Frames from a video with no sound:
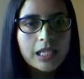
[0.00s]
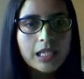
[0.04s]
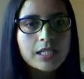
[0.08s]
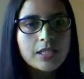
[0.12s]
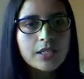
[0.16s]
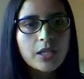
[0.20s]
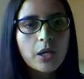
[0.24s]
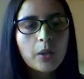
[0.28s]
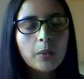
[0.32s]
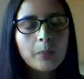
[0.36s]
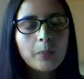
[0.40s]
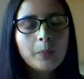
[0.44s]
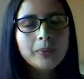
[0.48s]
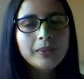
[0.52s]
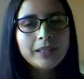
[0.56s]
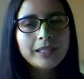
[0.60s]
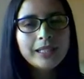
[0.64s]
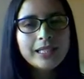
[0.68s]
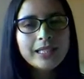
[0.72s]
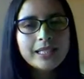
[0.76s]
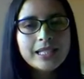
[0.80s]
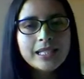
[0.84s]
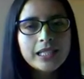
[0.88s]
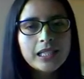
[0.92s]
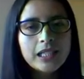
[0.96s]
So
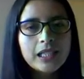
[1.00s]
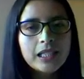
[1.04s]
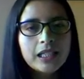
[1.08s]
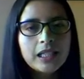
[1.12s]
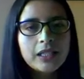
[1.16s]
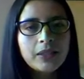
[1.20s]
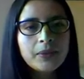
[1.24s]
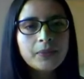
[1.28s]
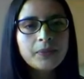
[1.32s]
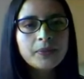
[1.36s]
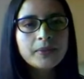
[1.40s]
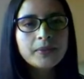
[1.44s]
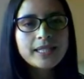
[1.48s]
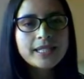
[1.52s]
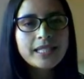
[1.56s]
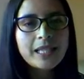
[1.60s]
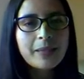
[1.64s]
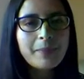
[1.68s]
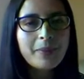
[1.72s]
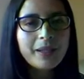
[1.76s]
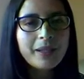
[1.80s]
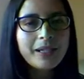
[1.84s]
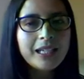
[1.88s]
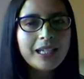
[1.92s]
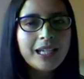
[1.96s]
please, if
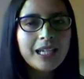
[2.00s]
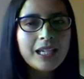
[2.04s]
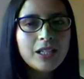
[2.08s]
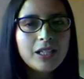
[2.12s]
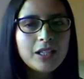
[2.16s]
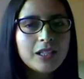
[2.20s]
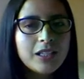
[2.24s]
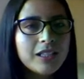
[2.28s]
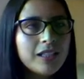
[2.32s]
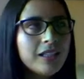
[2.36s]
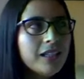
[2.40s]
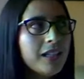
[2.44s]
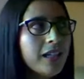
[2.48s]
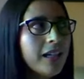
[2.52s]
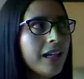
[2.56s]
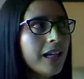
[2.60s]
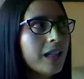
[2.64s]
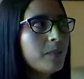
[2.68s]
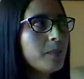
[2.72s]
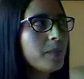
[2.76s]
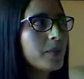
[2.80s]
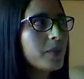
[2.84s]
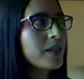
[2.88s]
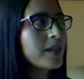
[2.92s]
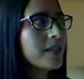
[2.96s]
somebody can
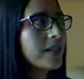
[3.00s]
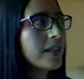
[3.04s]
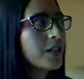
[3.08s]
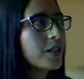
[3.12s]
help us